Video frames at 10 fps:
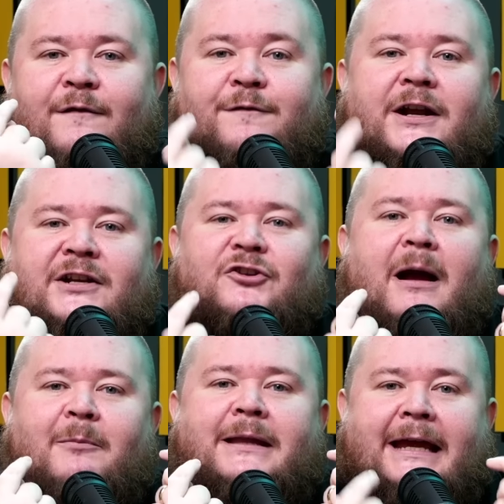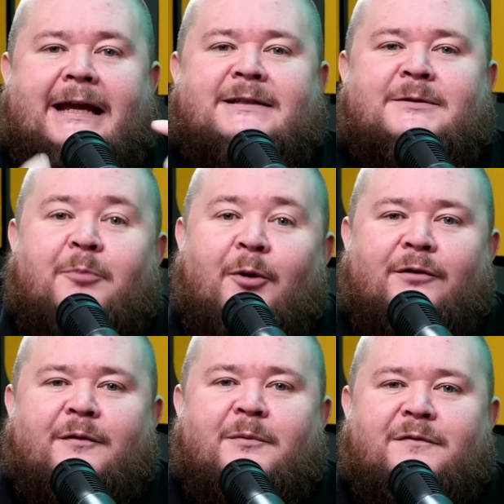Fresh scrambled eggs,
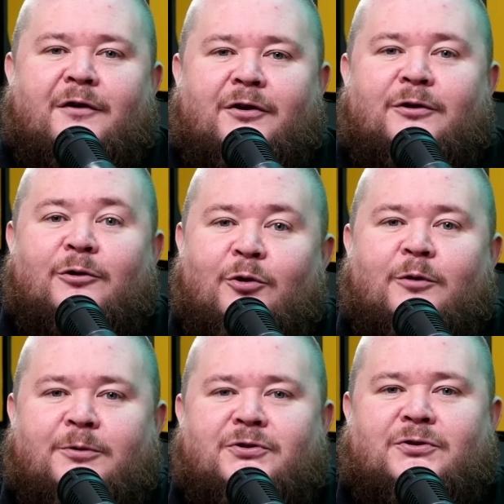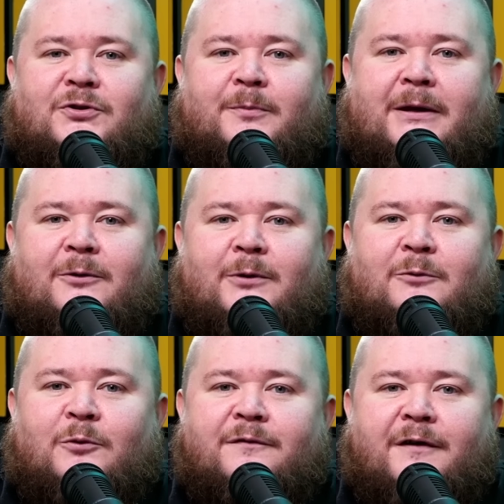bought from a fucking local producer, by the way,
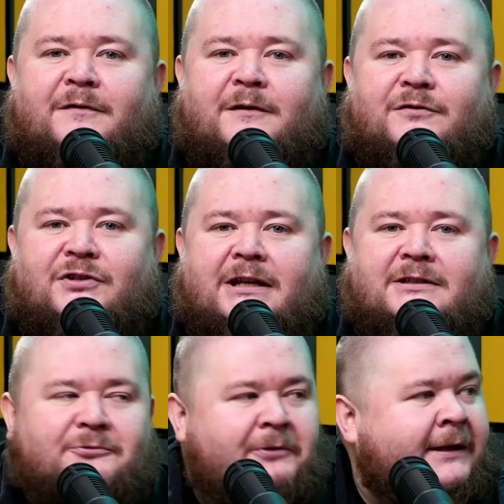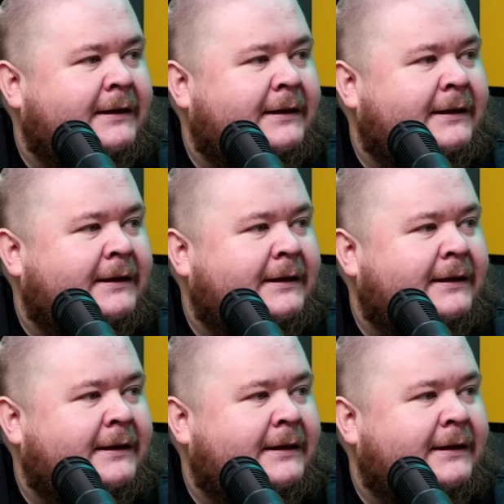one fifty for six, right?